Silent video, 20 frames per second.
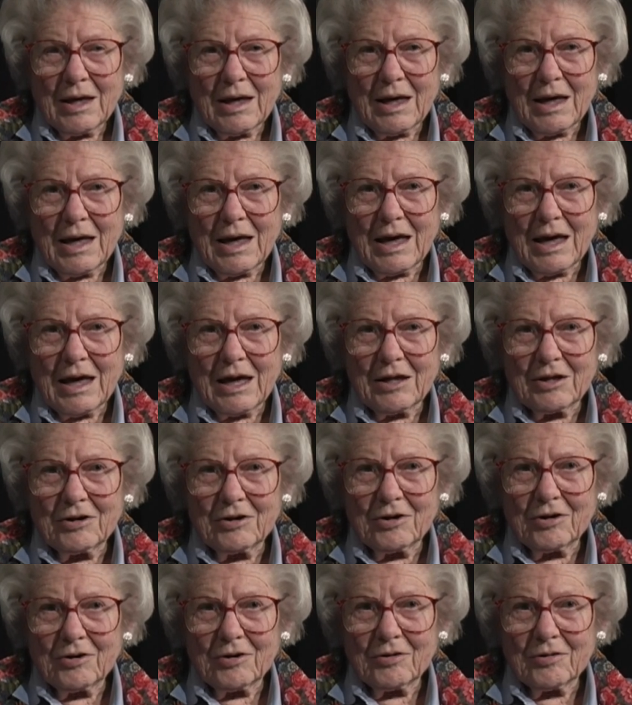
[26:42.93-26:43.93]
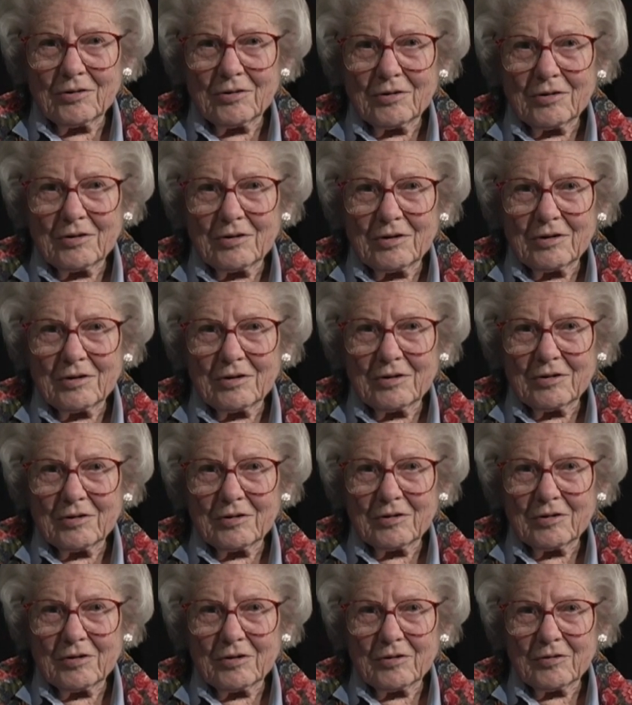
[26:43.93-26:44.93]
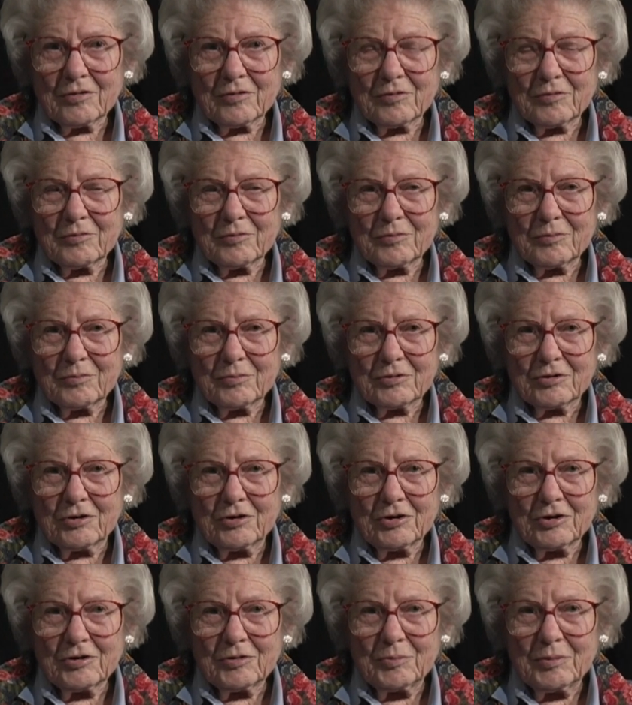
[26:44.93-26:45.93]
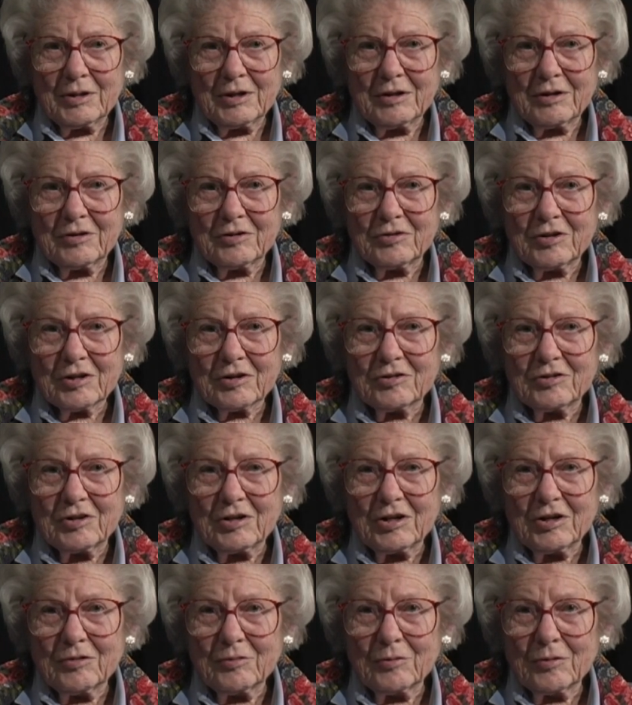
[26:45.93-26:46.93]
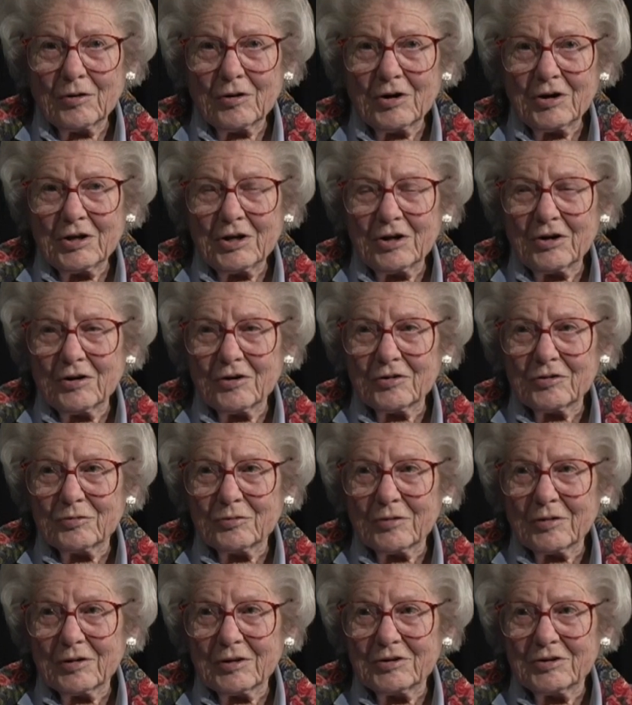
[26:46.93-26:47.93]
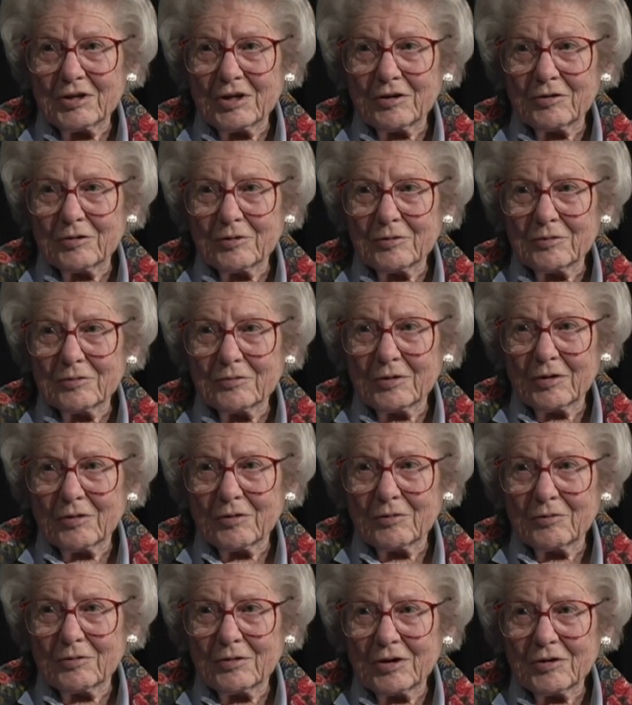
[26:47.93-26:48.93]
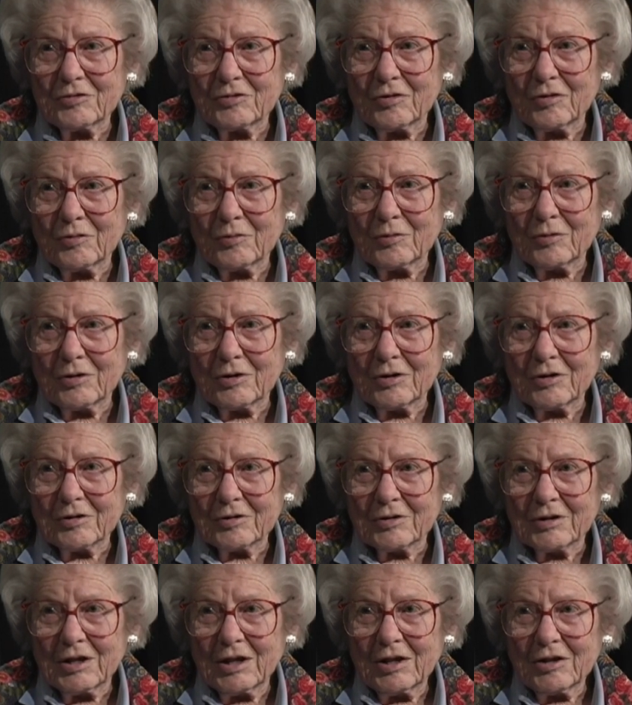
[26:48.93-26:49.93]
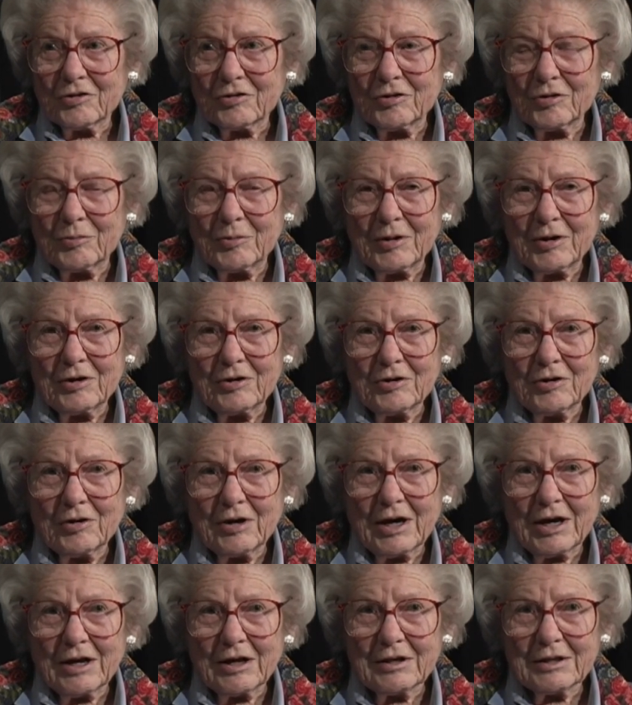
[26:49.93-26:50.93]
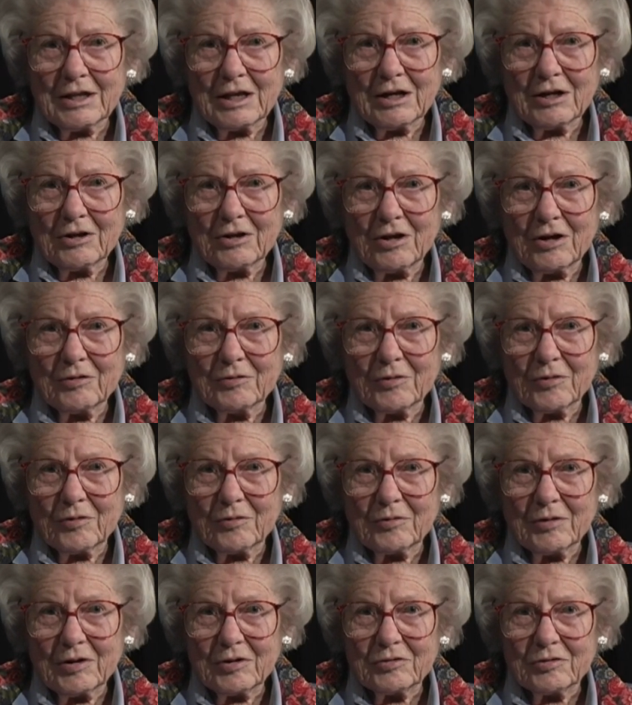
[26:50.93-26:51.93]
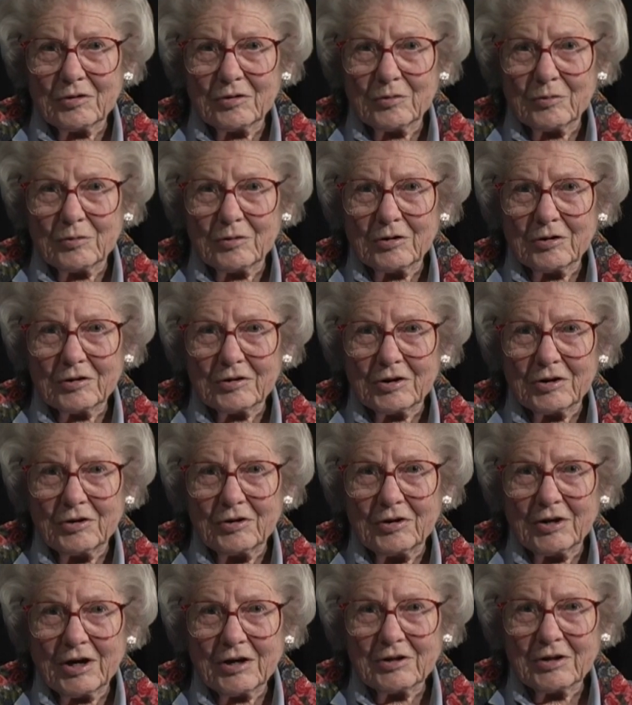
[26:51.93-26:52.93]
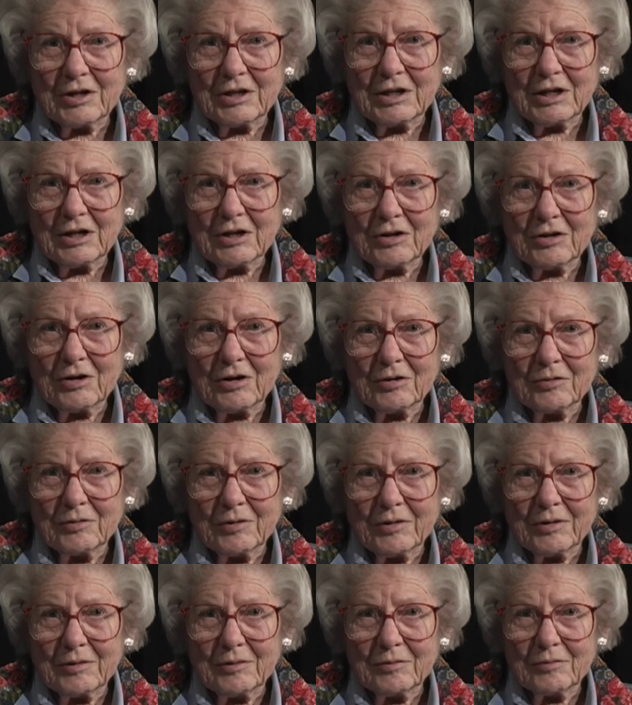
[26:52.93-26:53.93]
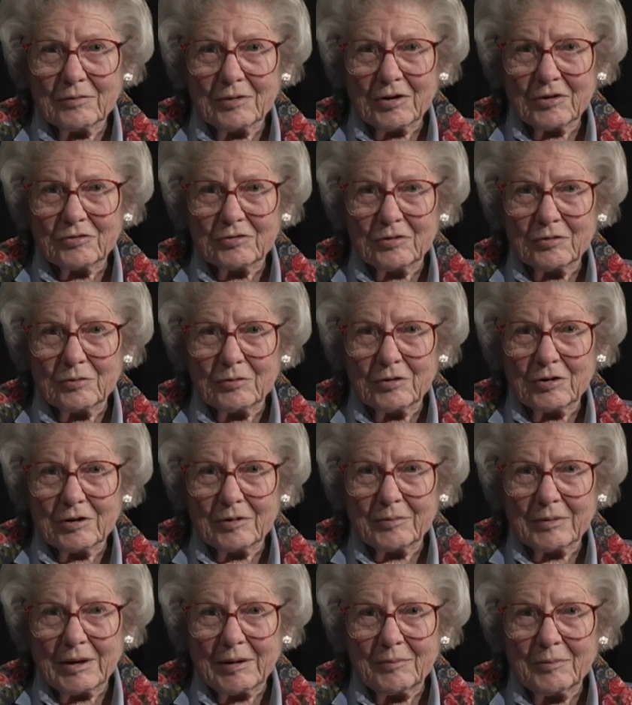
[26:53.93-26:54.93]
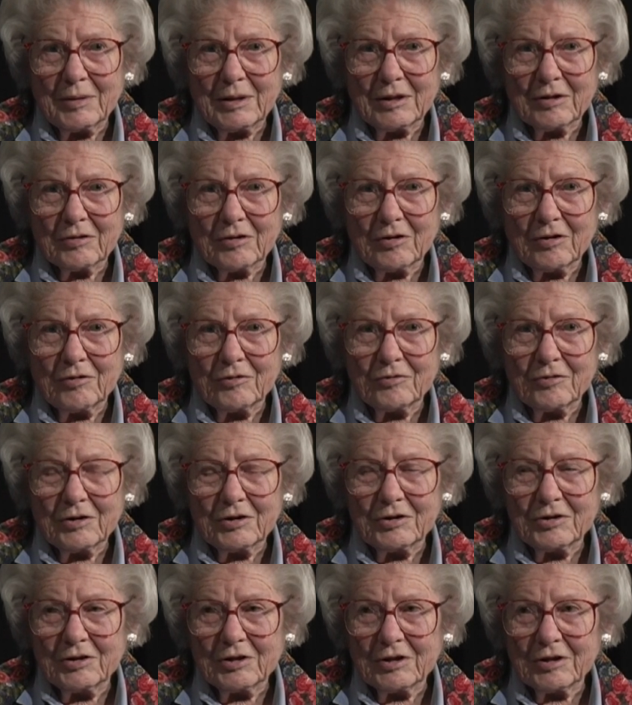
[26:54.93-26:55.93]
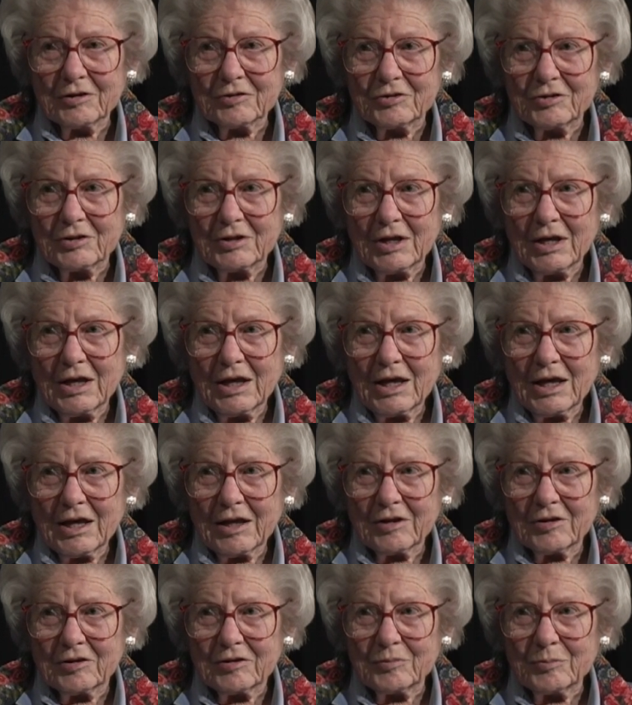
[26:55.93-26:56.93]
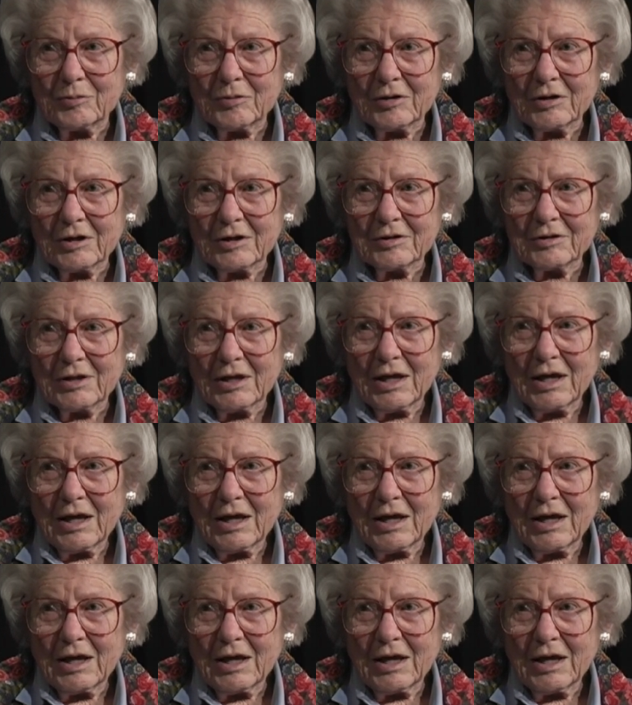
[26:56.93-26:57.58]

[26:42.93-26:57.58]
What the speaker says: and you're could be 60 or more years with the rest of the world. So you better know how to get along with the rest of the world, and you're not going to get along with the rest of the world by being overindulged and spoiled